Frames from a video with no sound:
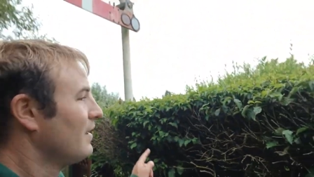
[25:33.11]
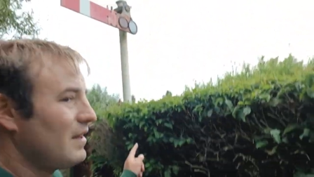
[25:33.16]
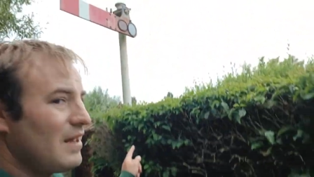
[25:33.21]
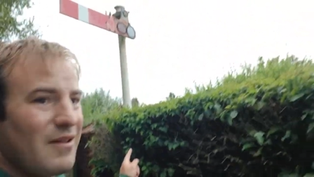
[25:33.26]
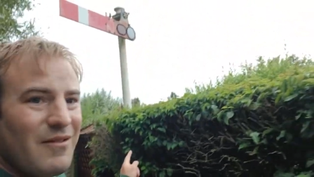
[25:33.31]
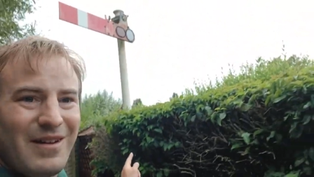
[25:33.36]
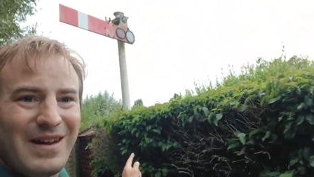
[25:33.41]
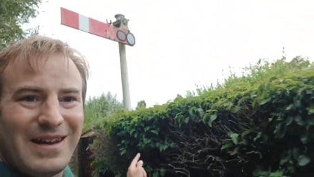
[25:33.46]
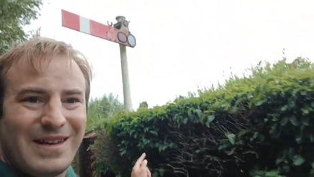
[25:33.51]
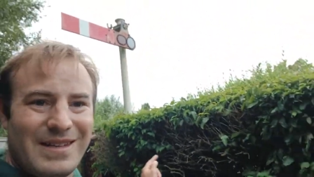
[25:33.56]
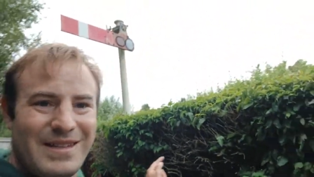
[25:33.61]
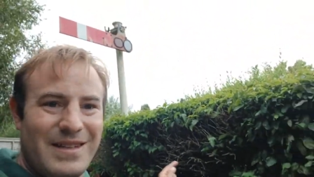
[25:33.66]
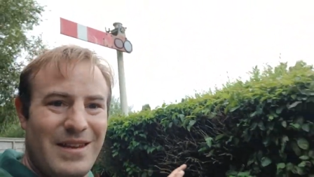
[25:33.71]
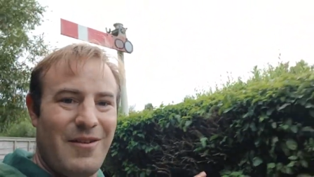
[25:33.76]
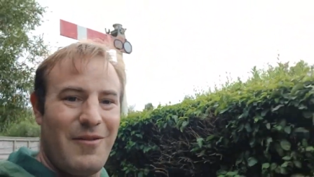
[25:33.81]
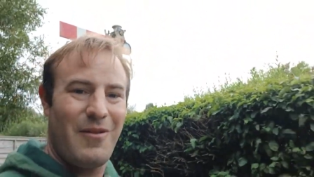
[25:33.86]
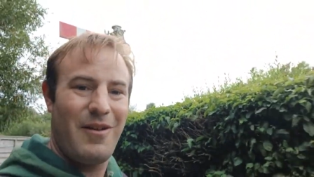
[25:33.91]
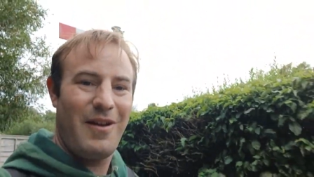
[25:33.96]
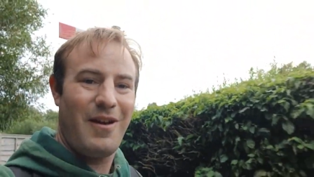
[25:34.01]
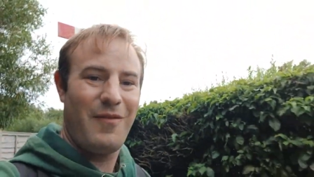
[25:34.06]
There it is.
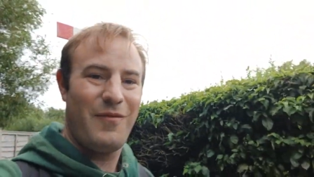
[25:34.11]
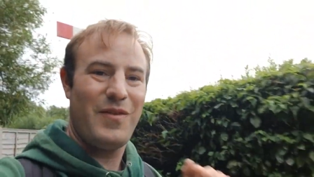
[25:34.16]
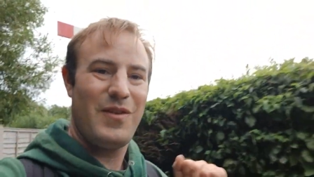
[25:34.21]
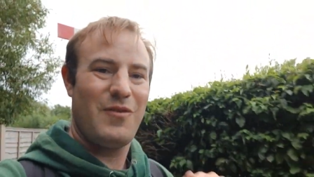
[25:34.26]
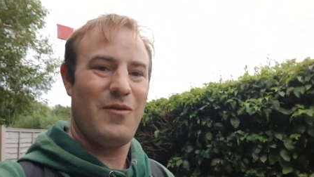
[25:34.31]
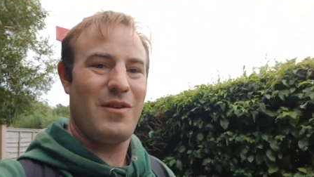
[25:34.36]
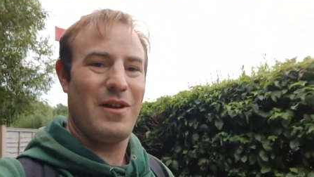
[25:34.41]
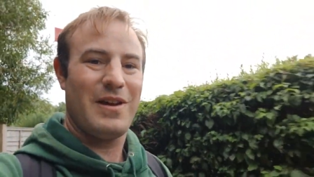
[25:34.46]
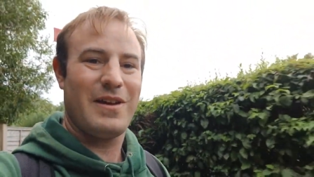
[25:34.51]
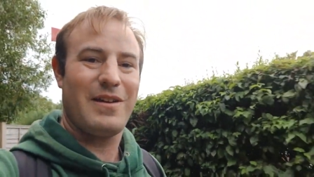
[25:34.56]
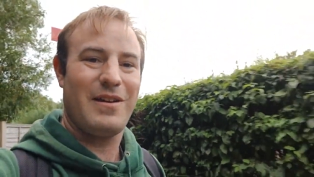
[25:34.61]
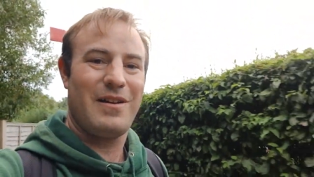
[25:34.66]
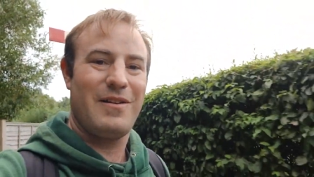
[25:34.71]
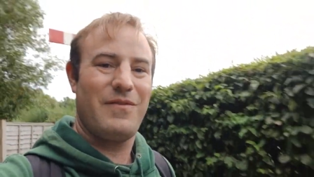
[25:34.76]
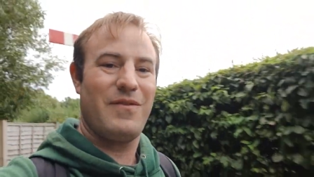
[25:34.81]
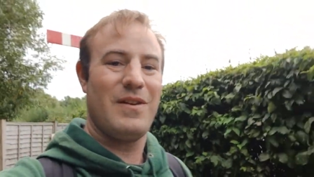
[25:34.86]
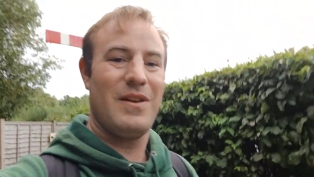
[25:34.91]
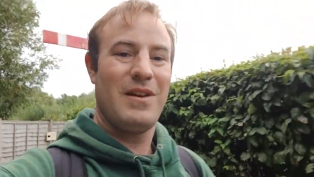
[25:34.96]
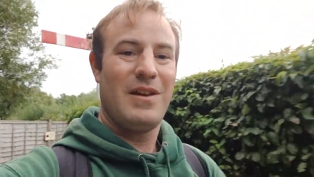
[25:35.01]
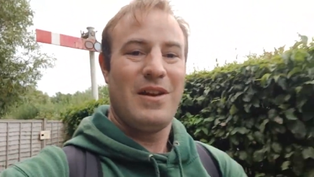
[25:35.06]
So I feel like
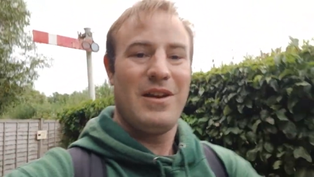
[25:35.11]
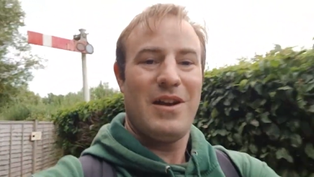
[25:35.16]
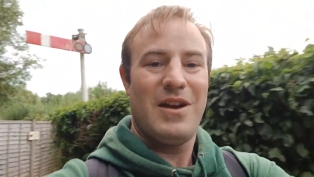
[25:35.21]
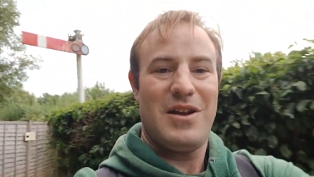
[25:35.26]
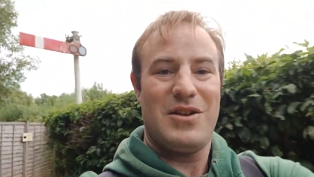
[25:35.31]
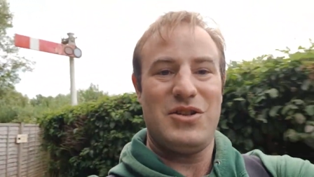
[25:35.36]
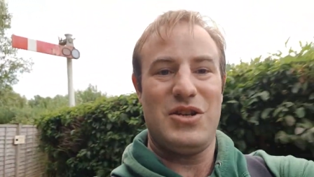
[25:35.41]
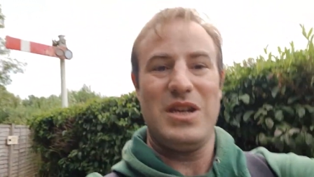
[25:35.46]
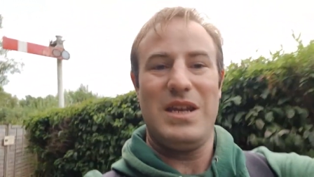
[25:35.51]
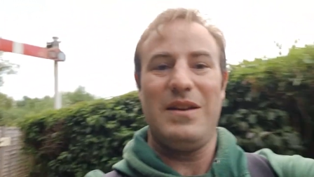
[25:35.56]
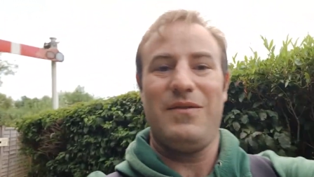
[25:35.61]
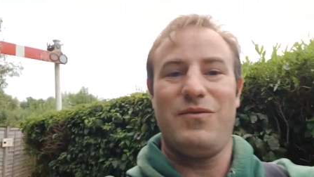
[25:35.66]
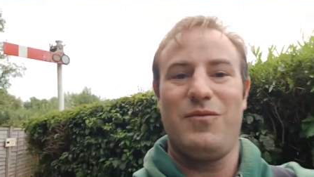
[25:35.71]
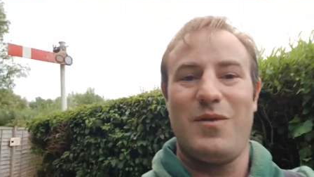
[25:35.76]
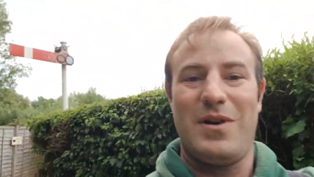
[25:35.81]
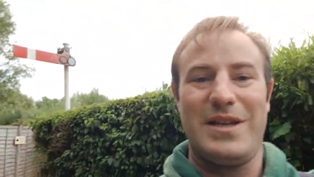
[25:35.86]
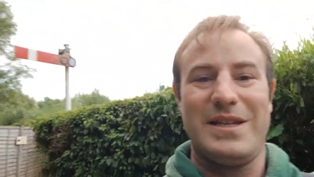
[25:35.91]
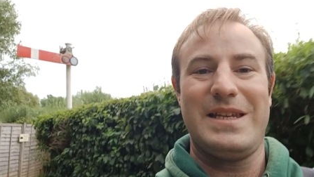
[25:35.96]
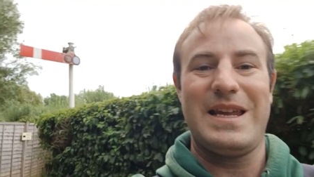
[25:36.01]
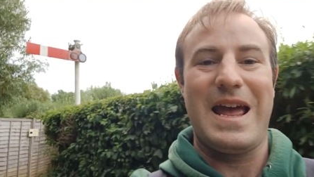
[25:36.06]
I've achieved
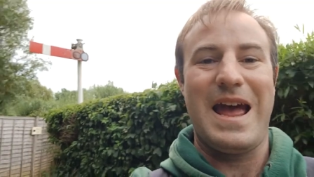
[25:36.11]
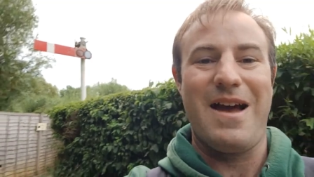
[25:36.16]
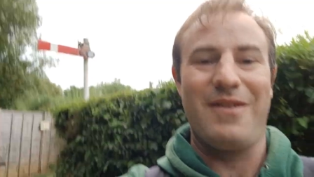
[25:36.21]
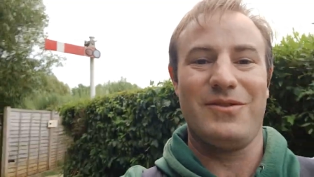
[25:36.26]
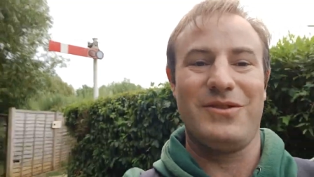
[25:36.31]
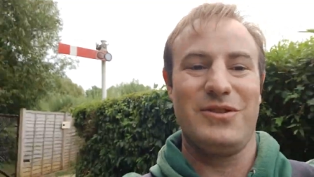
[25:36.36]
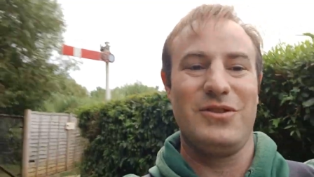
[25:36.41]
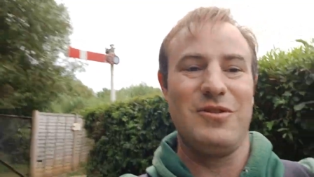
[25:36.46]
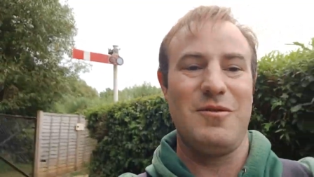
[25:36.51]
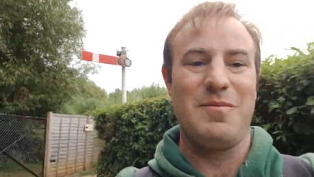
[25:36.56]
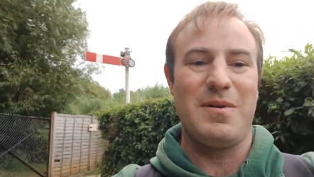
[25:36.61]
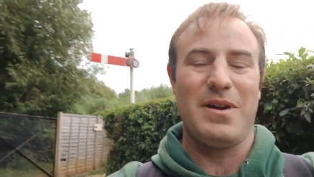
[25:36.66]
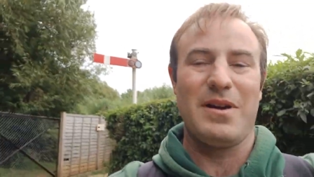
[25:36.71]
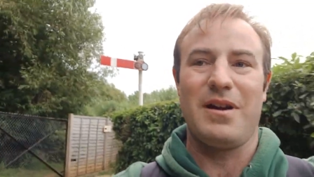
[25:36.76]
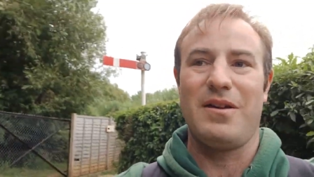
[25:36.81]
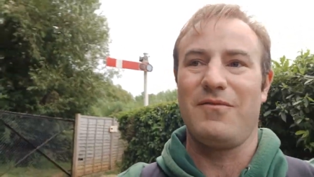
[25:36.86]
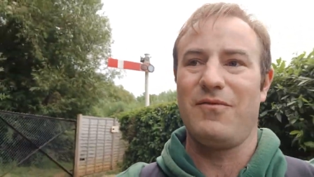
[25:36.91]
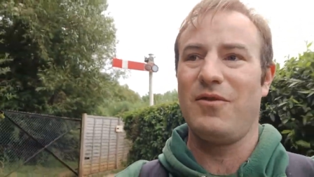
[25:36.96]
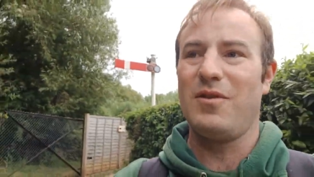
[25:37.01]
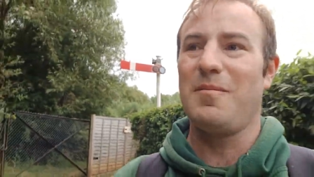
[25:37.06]
what I set out to do by
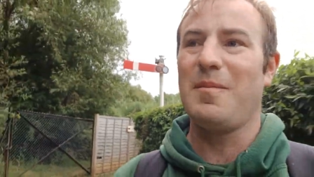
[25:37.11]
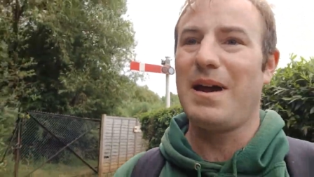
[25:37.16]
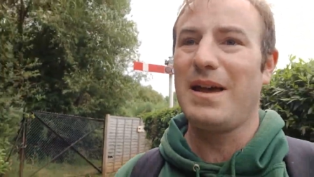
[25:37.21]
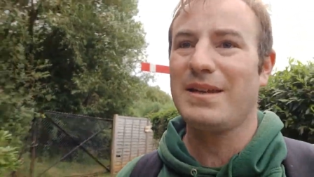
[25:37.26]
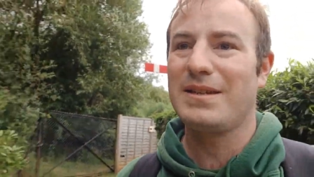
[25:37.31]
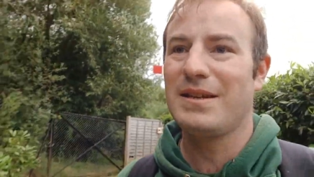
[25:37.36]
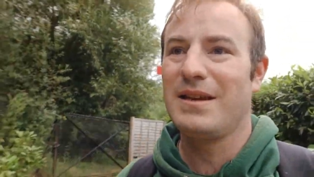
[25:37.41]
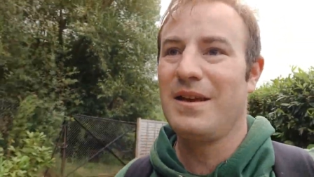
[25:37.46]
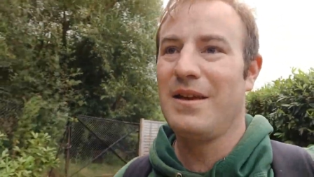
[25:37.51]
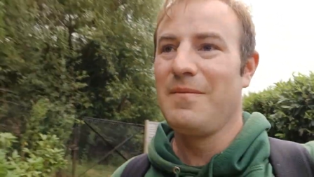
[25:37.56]
going through the maze.